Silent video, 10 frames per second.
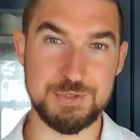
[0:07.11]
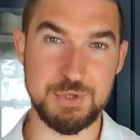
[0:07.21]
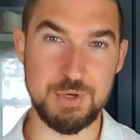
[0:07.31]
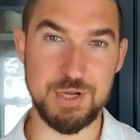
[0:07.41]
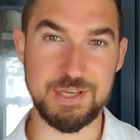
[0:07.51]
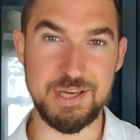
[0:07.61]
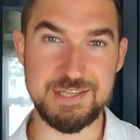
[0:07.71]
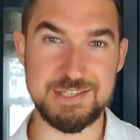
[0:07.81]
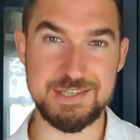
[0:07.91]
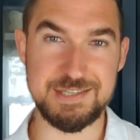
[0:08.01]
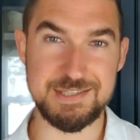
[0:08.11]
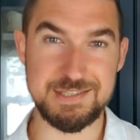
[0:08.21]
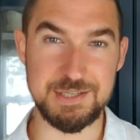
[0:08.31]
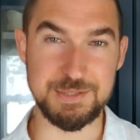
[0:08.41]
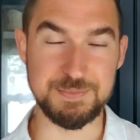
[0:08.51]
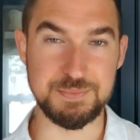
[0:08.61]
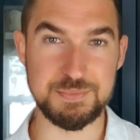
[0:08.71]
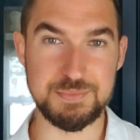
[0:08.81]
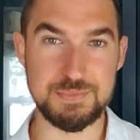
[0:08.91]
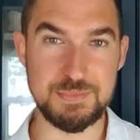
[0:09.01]
What's going on, you guys? So,
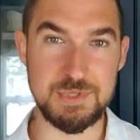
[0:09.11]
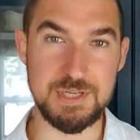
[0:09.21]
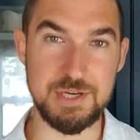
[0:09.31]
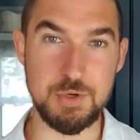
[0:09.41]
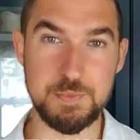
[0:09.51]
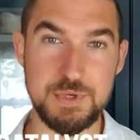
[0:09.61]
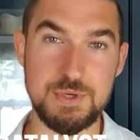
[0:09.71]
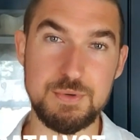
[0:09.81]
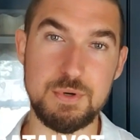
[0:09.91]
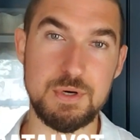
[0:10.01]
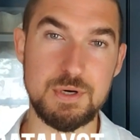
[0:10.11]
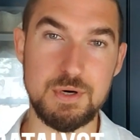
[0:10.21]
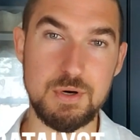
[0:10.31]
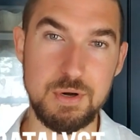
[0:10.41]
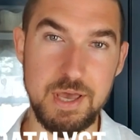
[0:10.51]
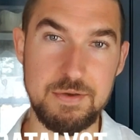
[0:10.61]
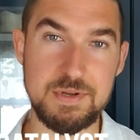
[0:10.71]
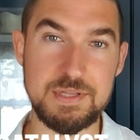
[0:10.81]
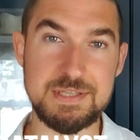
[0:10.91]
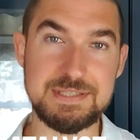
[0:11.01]
I hope you are all
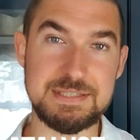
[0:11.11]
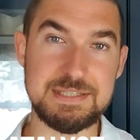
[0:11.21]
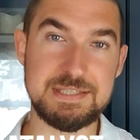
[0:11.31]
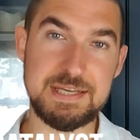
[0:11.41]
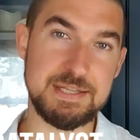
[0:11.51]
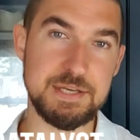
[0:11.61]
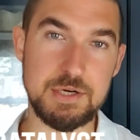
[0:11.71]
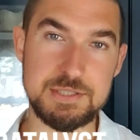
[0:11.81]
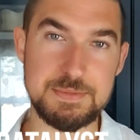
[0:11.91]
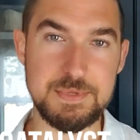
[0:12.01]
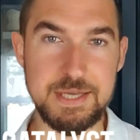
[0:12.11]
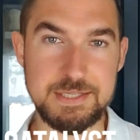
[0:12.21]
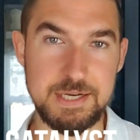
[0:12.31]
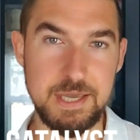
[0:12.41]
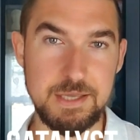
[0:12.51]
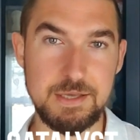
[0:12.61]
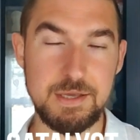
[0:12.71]
having an insanely awesome day today.